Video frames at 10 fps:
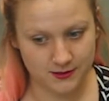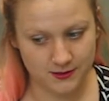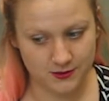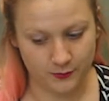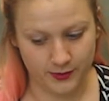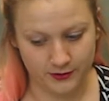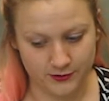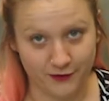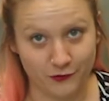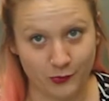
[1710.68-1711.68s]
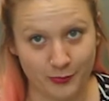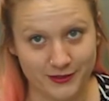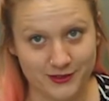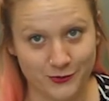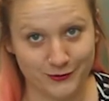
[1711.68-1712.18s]
not being looked after properly
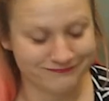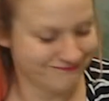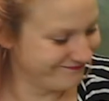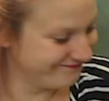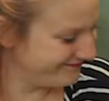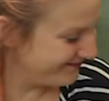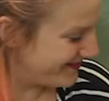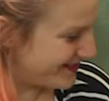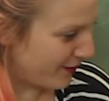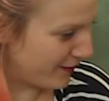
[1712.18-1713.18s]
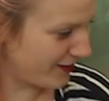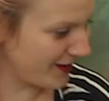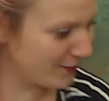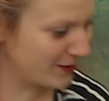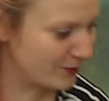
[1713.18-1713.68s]
in soil. So I think
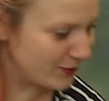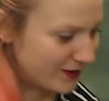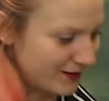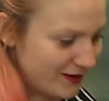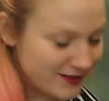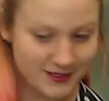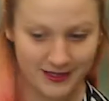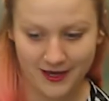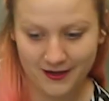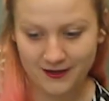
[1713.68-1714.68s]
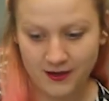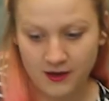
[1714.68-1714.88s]
I'm going to put it into lacquer.